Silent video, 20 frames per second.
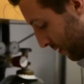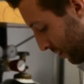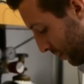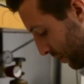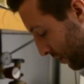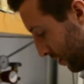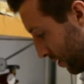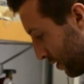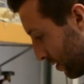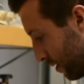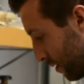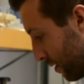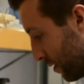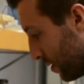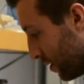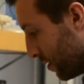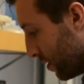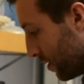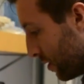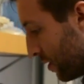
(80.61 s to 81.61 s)
of naturally
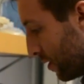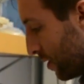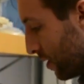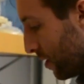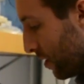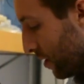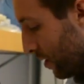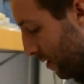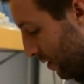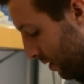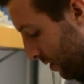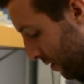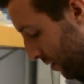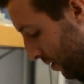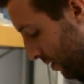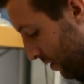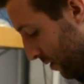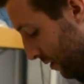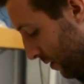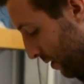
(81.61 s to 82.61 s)
abundant materials
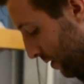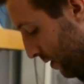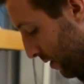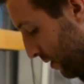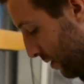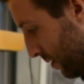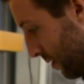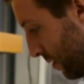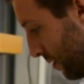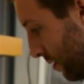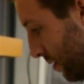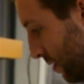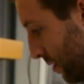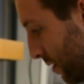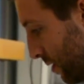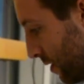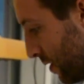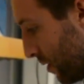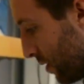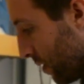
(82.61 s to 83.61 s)
from nature,
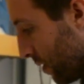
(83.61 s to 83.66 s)
as well